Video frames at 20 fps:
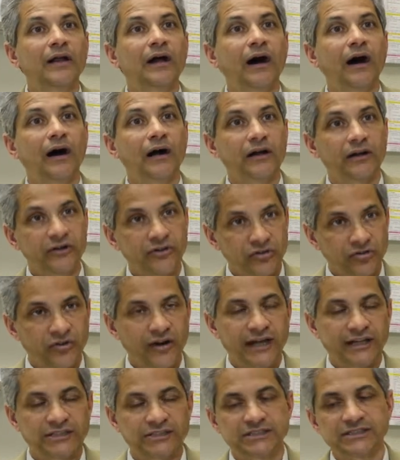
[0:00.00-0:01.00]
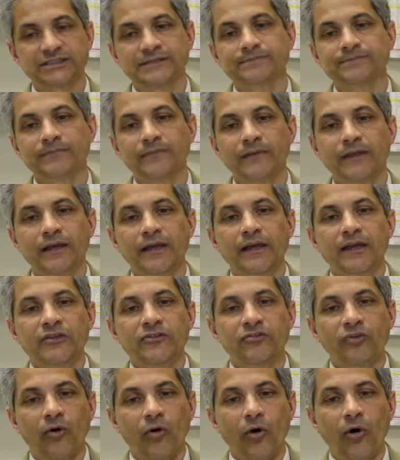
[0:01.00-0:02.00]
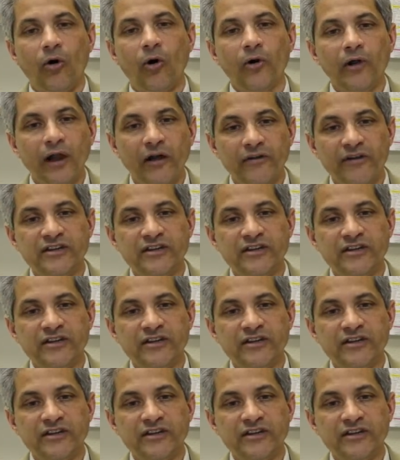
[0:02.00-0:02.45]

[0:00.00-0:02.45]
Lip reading: our contractures. So all our